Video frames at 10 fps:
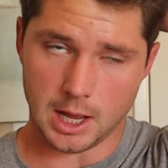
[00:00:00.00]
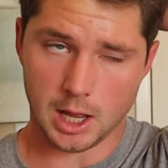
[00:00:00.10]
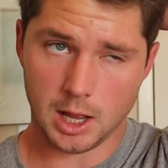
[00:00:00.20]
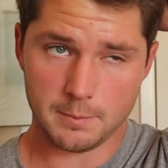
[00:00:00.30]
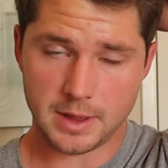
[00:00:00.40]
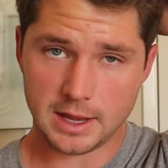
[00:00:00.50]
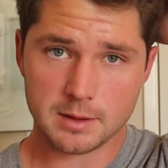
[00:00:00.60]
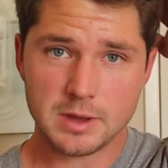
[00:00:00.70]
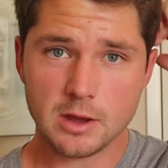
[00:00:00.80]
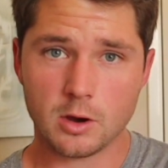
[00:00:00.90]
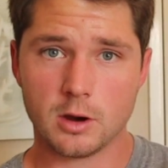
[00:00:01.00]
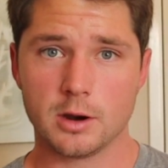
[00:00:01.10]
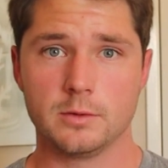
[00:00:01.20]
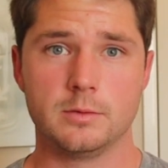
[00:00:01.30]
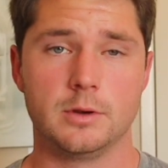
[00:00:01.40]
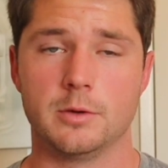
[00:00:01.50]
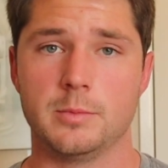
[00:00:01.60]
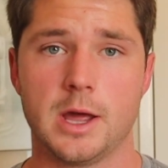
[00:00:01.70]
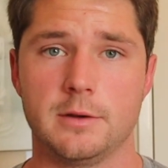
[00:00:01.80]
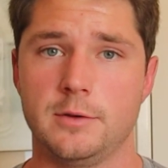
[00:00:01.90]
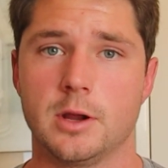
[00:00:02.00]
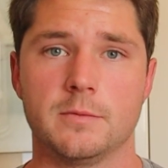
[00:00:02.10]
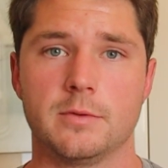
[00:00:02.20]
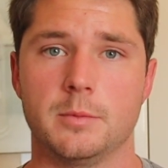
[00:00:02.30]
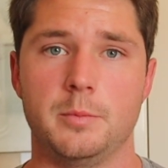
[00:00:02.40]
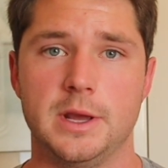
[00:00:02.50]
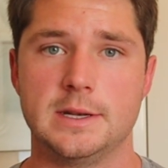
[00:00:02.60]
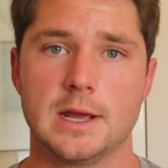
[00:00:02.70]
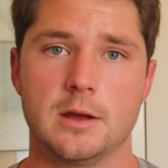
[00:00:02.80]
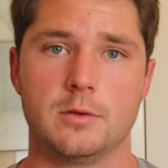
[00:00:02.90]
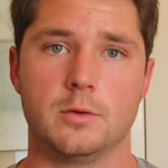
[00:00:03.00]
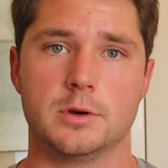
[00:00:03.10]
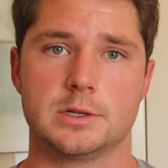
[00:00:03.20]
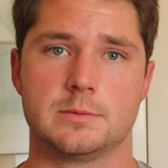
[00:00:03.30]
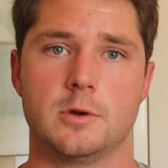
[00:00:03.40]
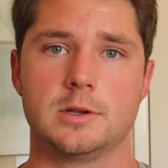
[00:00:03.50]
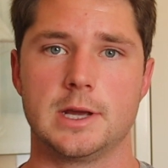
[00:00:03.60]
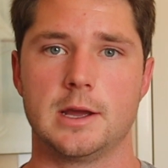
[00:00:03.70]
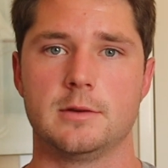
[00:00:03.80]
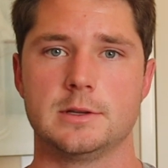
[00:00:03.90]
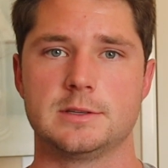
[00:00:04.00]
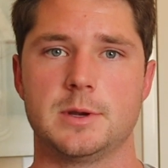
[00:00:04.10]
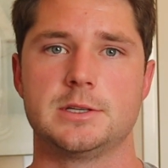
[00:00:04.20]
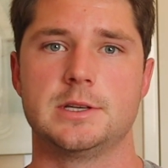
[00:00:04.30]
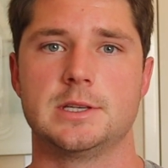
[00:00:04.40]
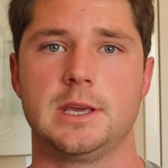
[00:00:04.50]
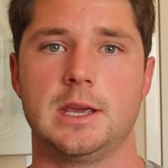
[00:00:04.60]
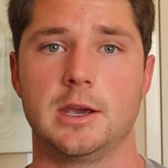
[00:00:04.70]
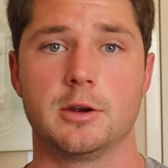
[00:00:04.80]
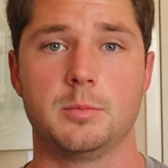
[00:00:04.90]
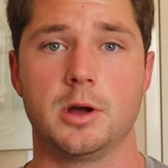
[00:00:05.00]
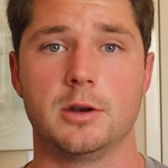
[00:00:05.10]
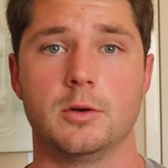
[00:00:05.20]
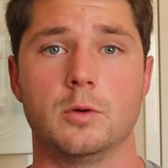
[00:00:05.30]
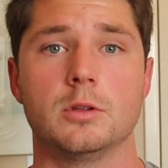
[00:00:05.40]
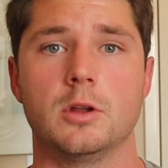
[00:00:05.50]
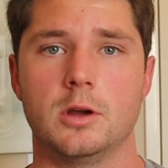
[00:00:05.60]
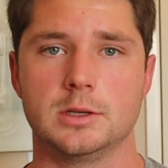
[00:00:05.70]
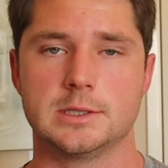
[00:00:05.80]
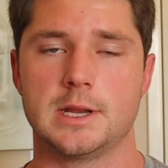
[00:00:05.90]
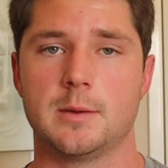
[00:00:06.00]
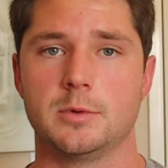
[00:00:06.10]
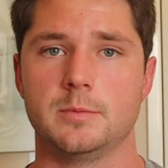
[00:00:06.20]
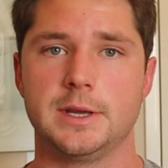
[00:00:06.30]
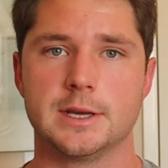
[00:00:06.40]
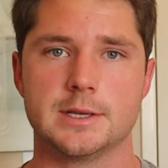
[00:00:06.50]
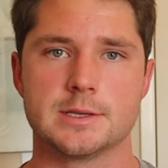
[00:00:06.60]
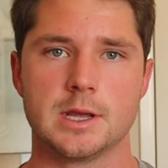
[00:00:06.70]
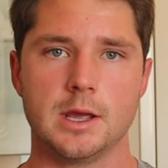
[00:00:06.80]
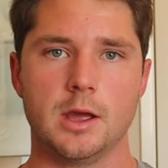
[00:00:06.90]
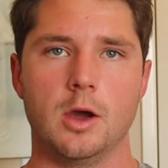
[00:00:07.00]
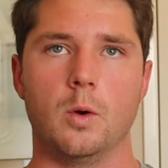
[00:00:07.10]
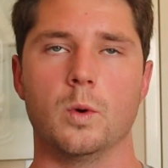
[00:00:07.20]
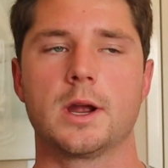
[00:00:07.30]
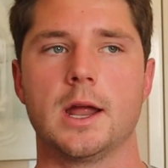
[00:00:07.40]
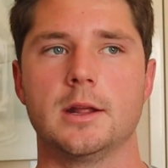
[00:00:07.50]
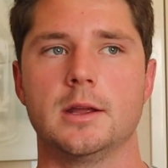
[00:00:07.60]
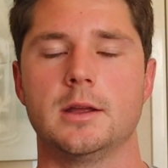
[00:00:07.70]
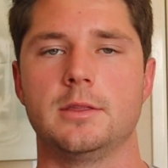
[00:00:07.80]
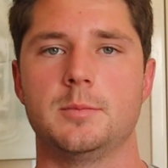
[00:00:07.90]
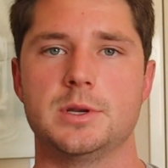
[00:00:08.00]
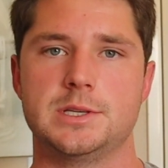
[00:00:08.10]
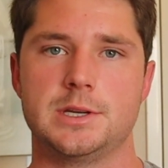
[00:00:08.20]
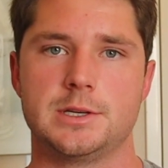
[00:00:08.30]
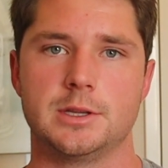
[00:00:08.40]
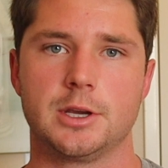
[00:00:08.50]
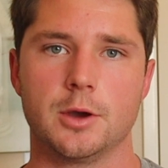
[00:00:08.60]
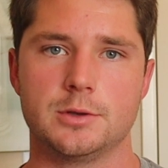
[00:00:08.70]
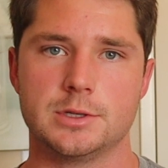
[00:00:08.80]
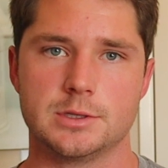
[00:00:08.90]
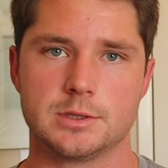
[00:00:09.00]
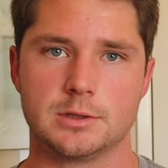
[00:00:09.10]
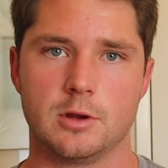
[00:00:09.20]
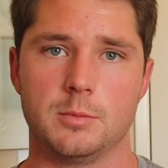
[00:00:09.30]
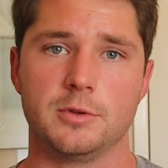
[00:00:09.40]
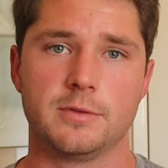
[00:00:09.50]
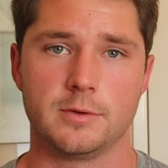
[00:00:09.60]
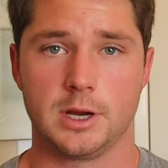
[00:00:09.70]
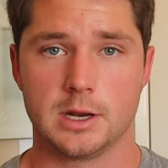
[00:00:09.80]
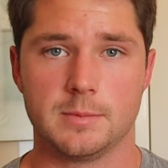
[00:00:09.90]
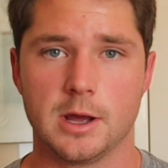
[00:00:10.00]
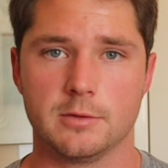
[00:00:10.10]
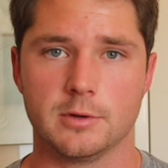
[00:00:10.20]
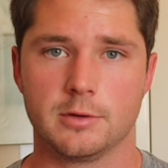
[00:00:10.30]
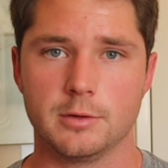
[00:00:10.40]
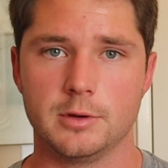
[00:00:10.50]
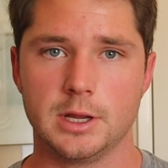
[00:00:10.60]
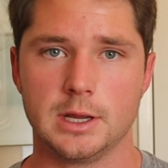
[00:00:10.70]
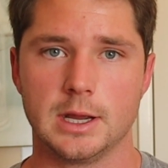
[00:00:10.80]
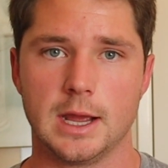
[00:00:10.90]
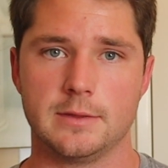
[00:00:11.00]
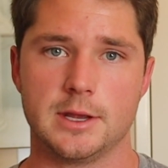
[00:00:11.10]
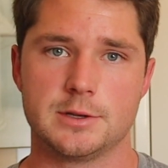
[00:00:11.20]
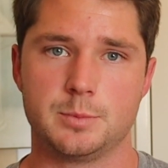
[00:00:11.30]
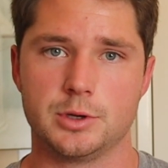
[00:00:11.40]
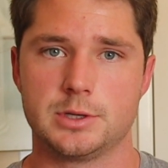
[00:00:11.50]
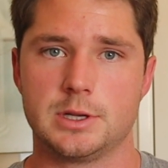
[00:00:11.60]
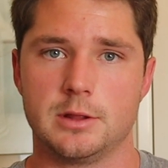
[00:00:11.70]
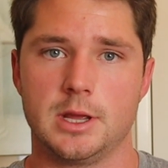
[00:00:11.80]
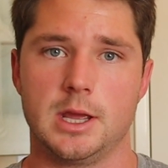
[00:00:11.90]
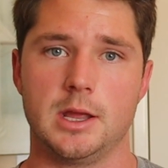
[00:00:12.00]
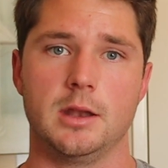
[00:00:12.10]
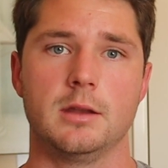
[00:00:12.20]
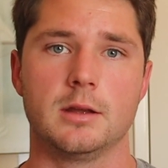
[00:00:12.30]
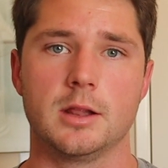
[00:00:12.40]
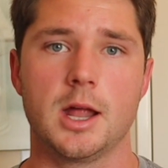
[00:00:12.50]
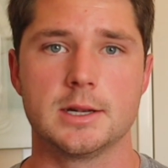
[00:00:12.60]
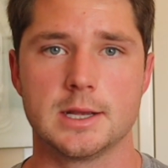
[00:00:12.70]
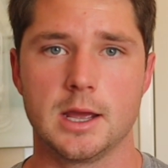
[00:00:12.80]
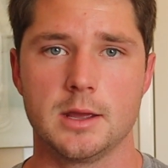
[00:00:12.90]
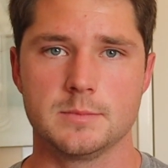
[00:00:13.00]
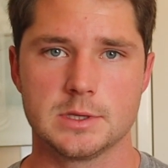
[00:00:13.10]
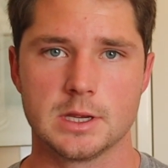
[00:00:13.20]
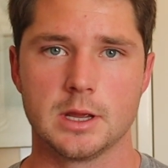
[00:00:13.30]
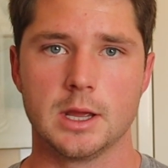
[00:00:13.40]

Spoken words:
It can be hard no matter if you come from a big town or a small town, especially as a kicker, punter, or long snapper, because we're kind of the position the coaches almost forget about in recruiting, and they just push till the end a lot of times.